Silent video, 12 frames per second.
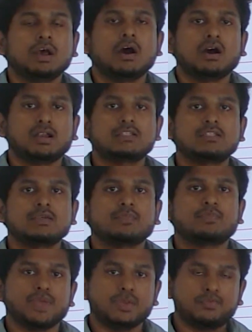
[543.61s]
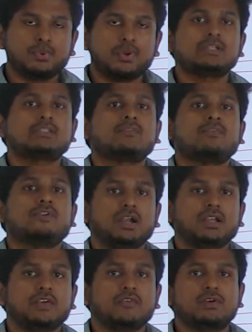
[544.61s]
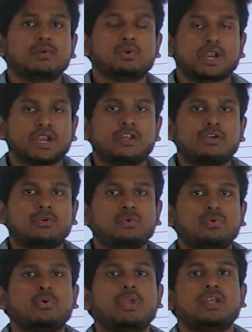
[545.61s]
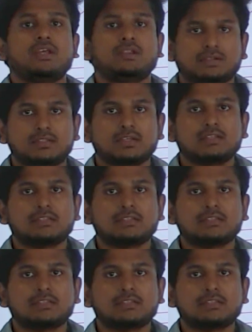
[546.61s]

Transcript: or else people itself not even to ready to do any research